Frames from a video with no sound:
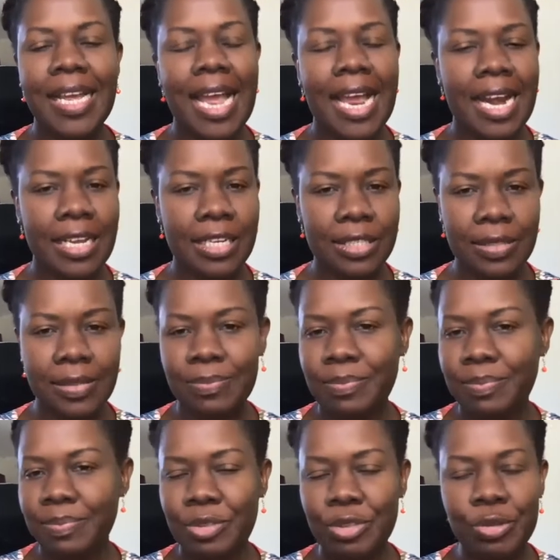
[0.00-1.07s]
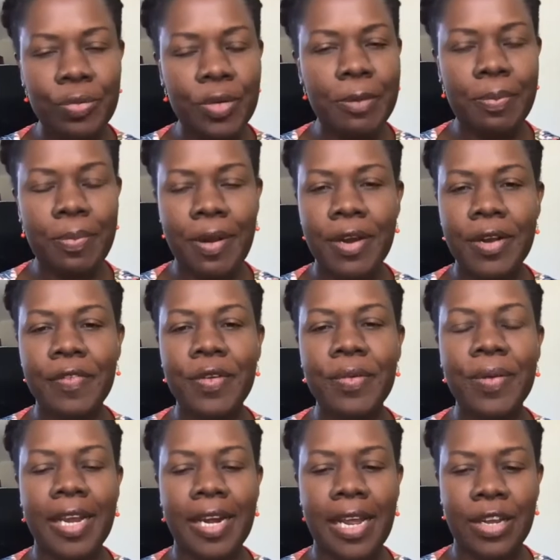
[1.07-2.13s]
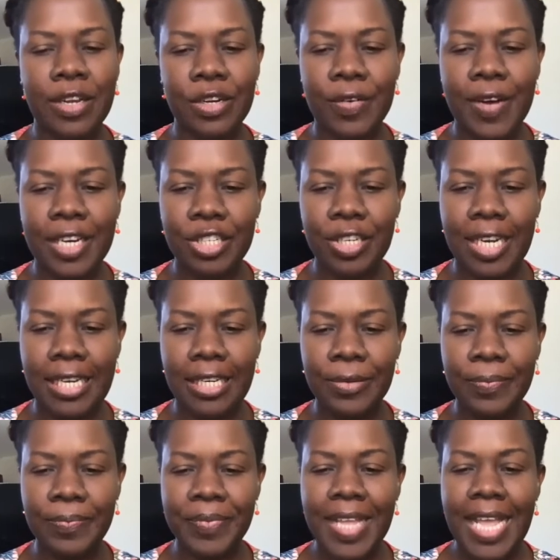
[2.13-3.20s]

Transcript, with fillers: And I'm truly proud of you and I congratulate you.